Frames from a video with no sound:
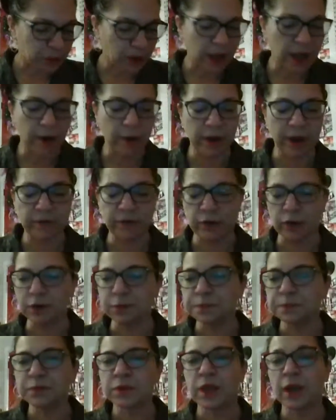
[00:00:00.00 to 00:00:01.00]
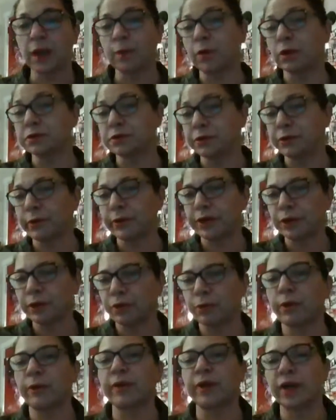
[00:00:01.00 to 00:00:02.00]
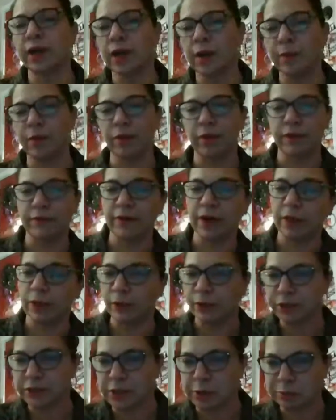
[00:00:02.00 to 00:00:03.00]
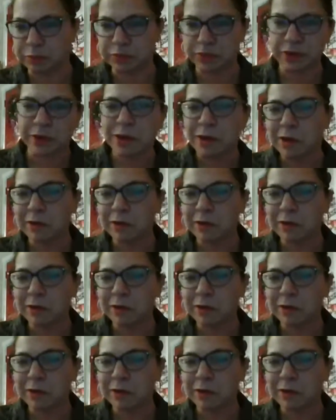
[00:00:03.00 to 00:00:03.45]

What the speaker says: However, I'm also going to throw in a couple of other tips